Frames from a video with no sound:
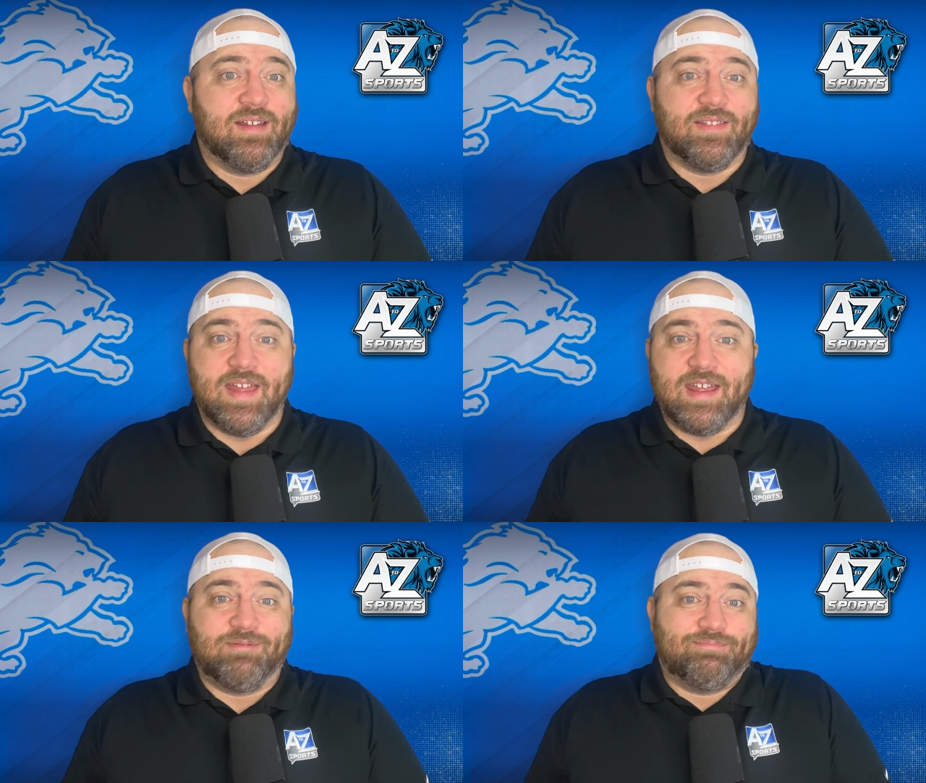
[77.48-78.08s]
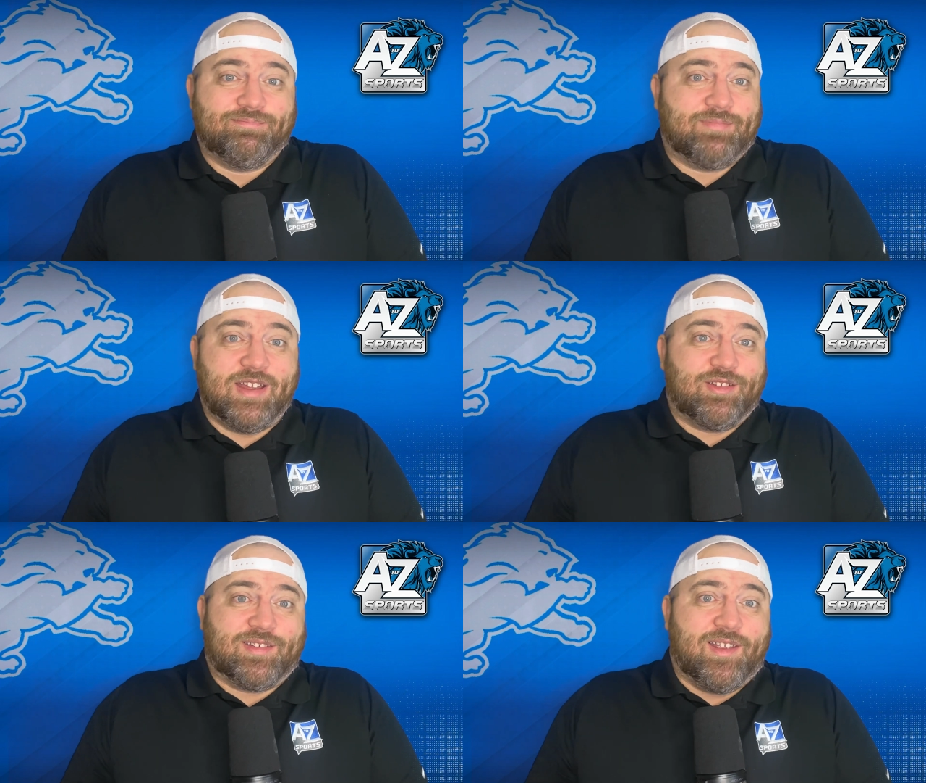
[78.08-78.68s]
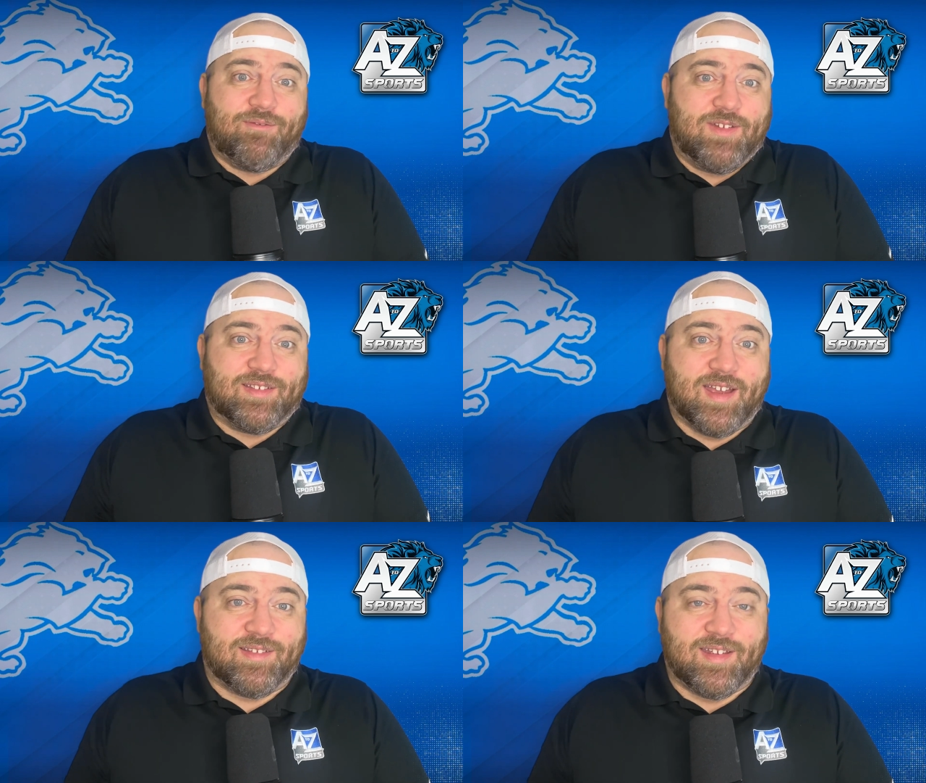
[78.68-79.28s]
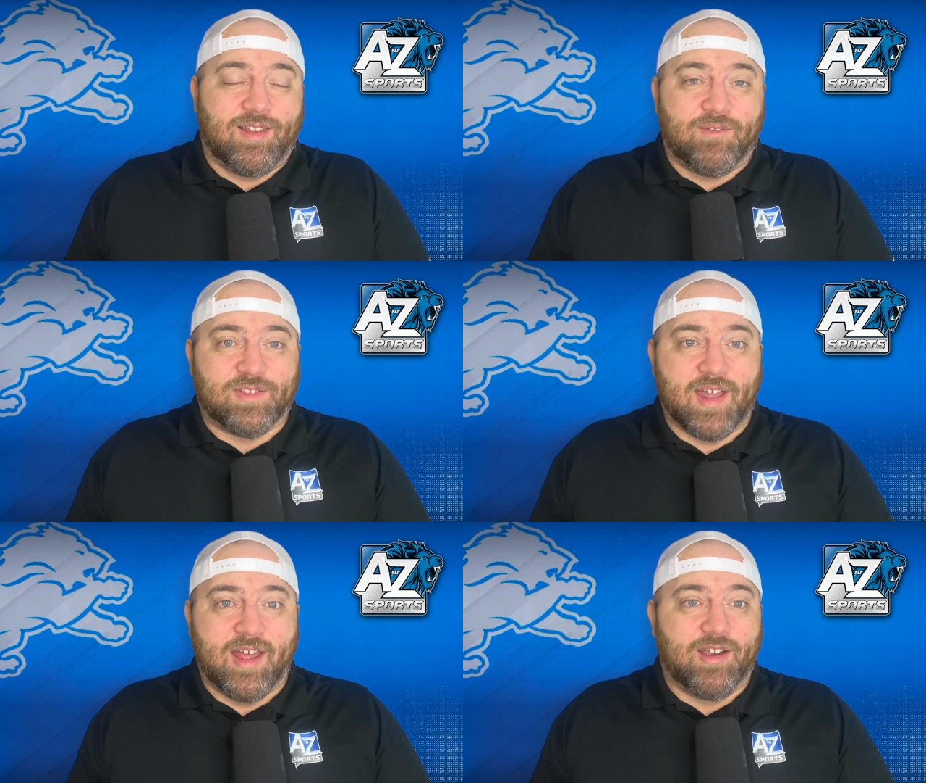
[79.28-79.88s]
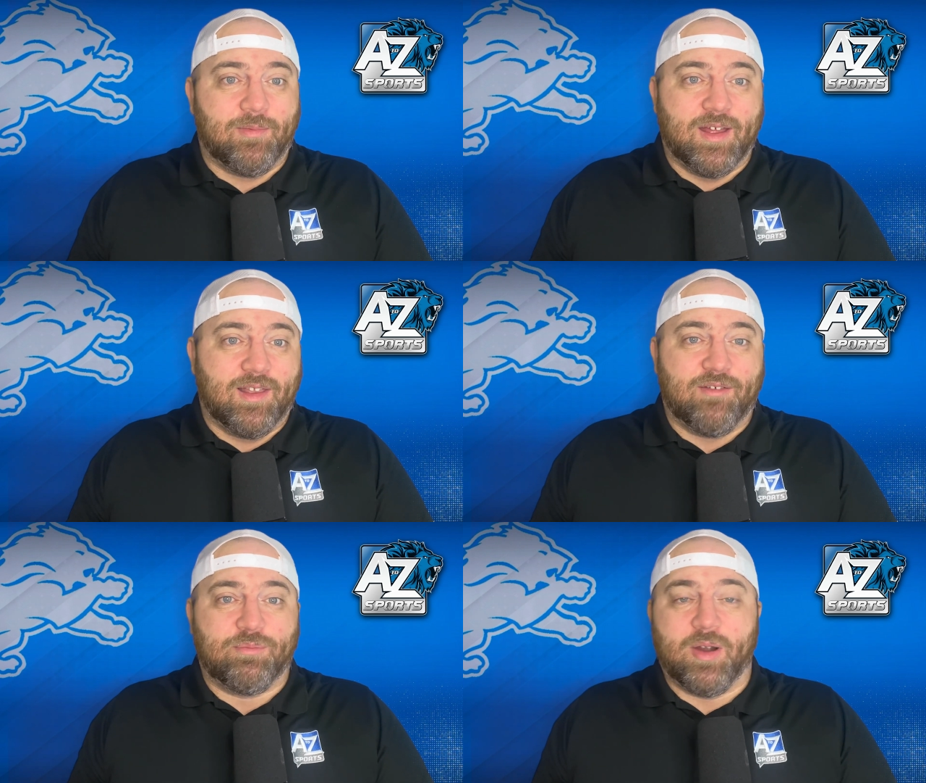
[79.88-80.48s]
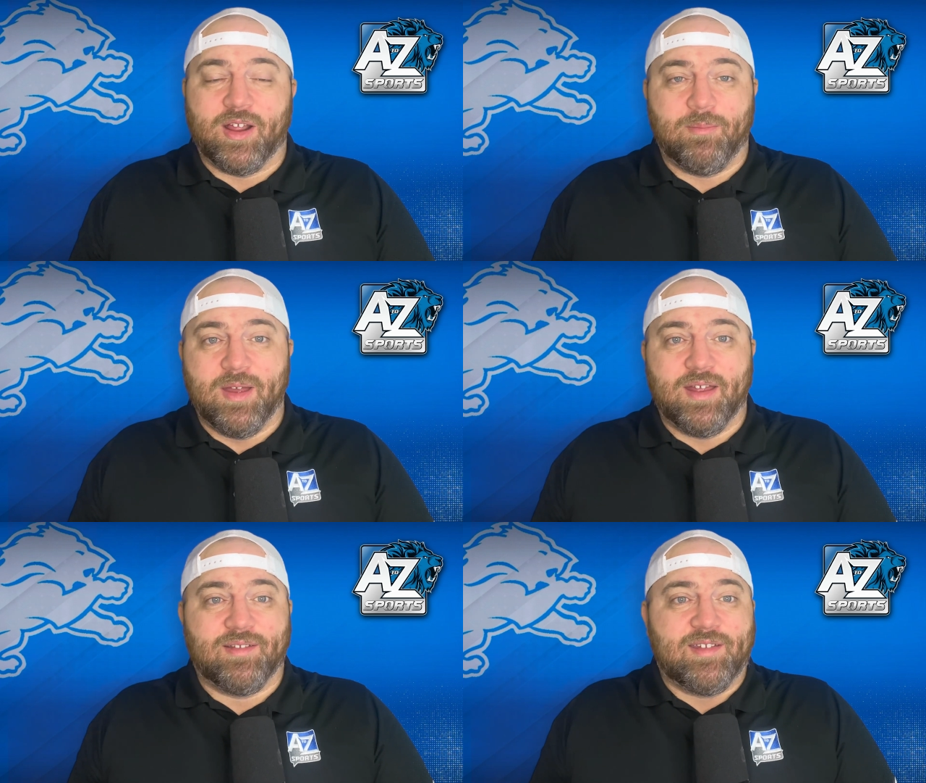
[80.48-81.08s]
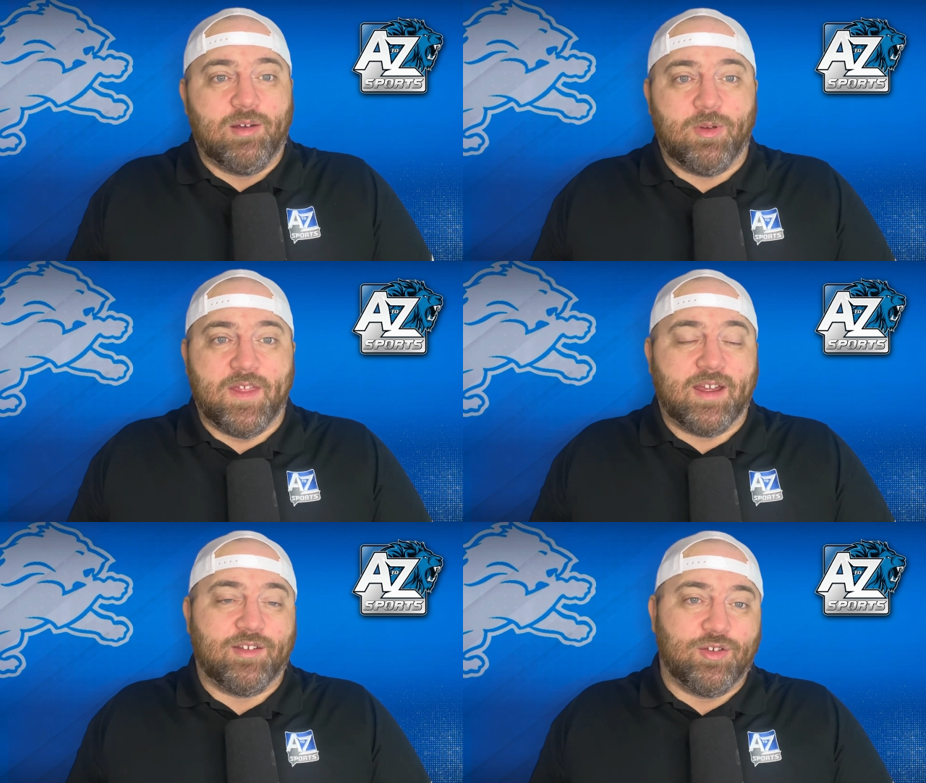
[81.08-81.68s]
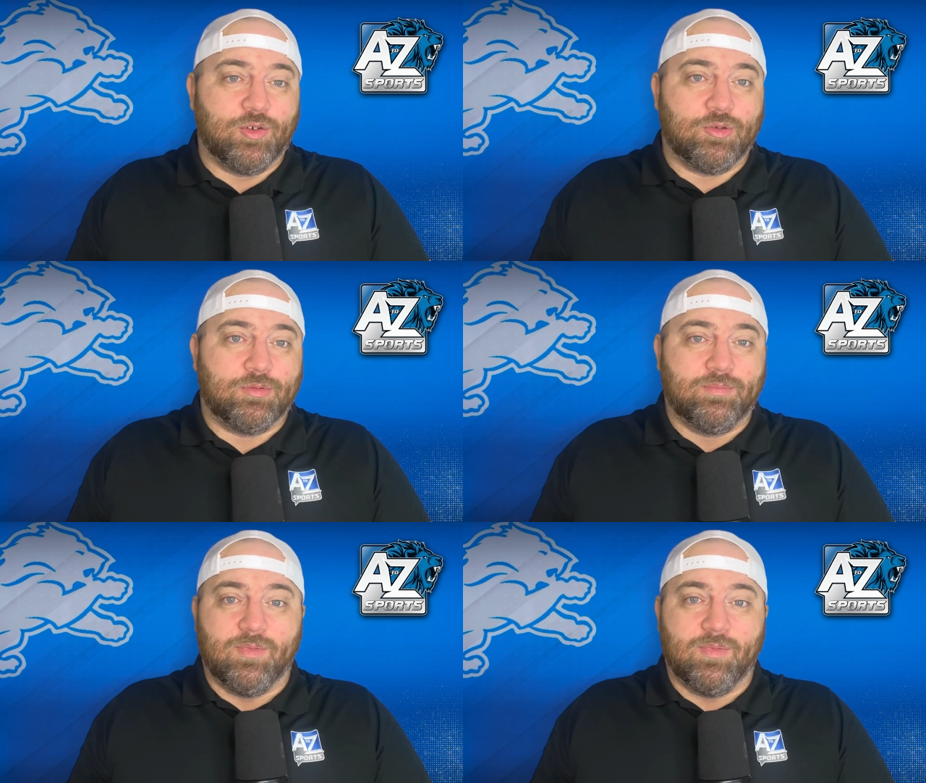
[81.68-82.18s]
They just love these guys. They love signing them. They love bringing them in, seeing what they could do.